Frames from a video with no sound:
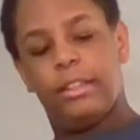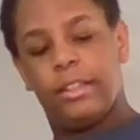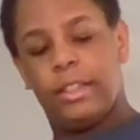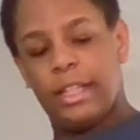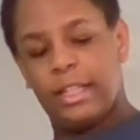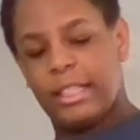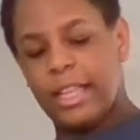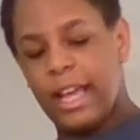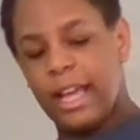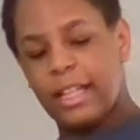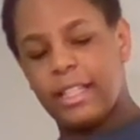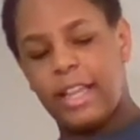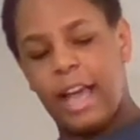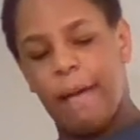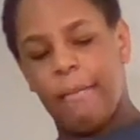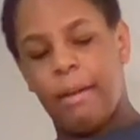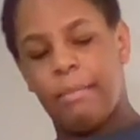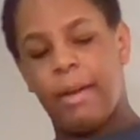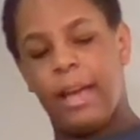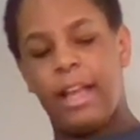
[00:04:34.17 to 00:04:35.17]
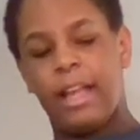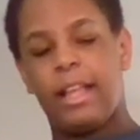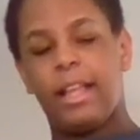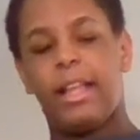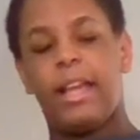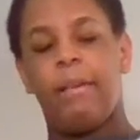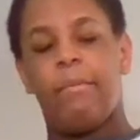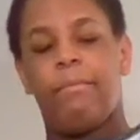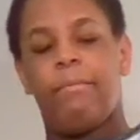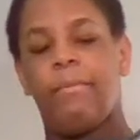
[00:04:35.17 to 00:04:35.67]
The second time I made
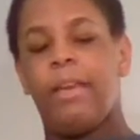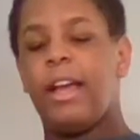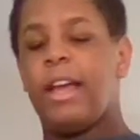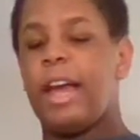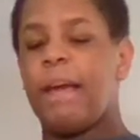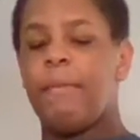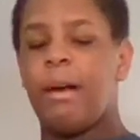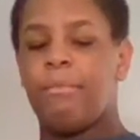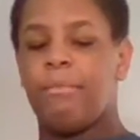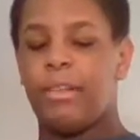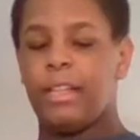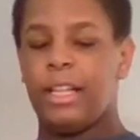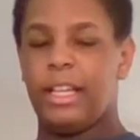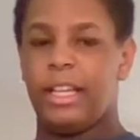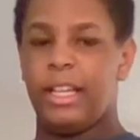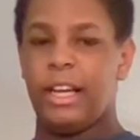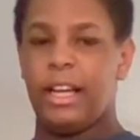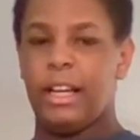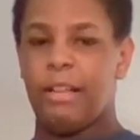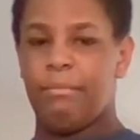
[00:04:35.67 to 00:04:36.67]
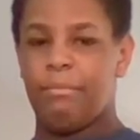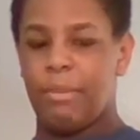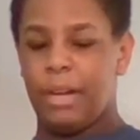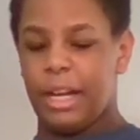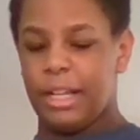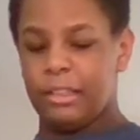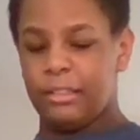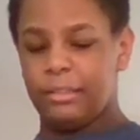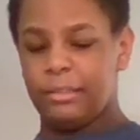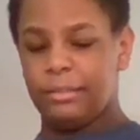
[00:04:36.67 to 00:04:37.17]
it came out pretty good,
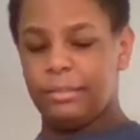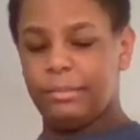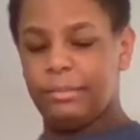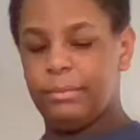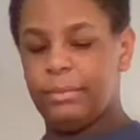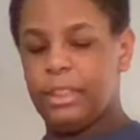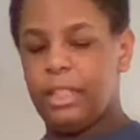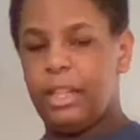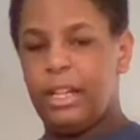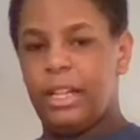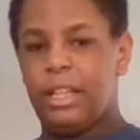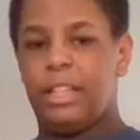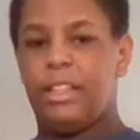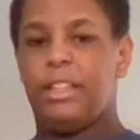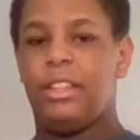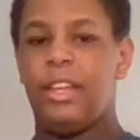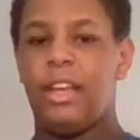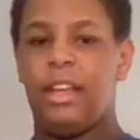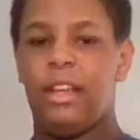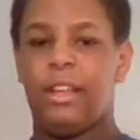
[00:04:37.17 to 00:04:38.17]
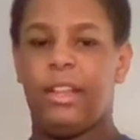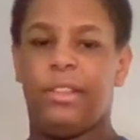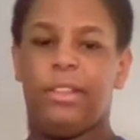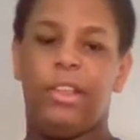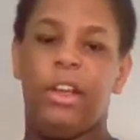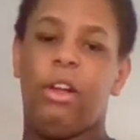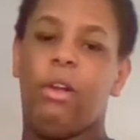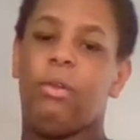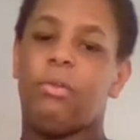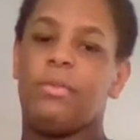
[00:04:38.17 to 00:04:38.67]
but the
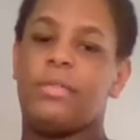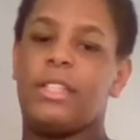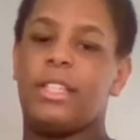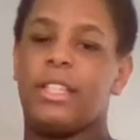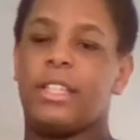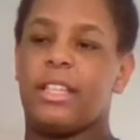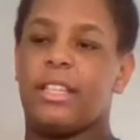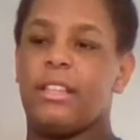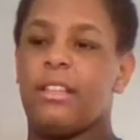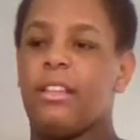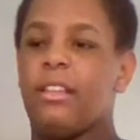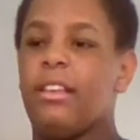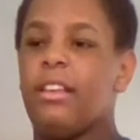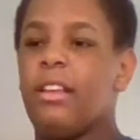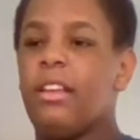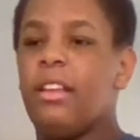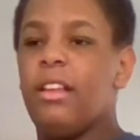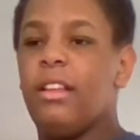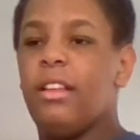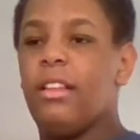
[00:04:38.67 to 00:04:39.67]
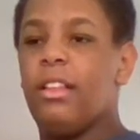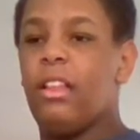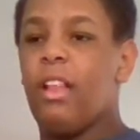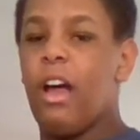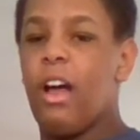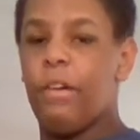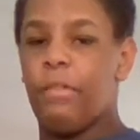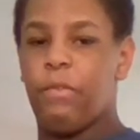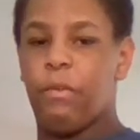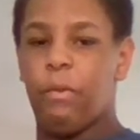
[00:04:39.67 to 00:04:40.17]
little
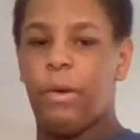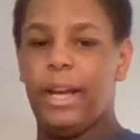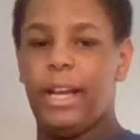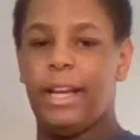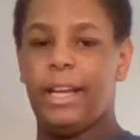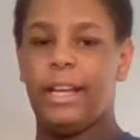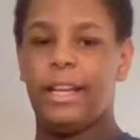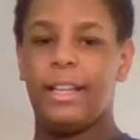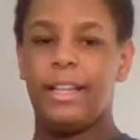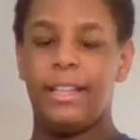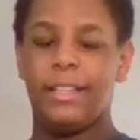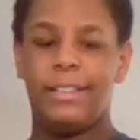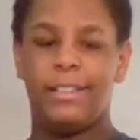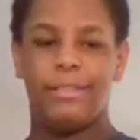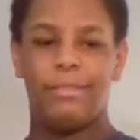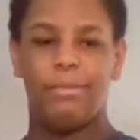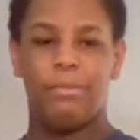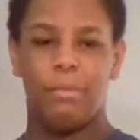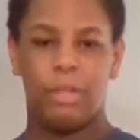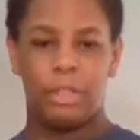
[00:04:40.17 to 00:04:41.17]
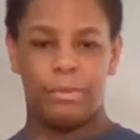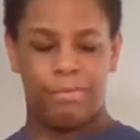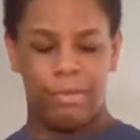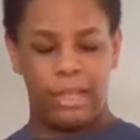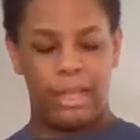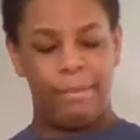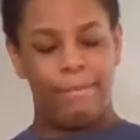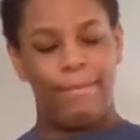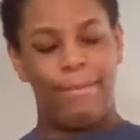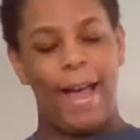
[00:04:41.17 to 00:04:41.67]
loft wing was
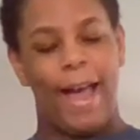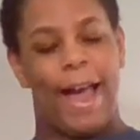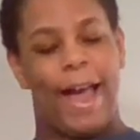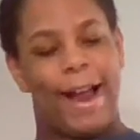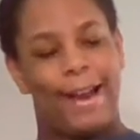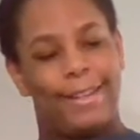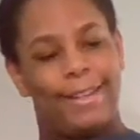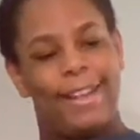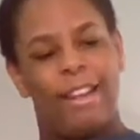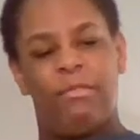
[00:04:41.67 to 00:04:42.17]
pretty bad.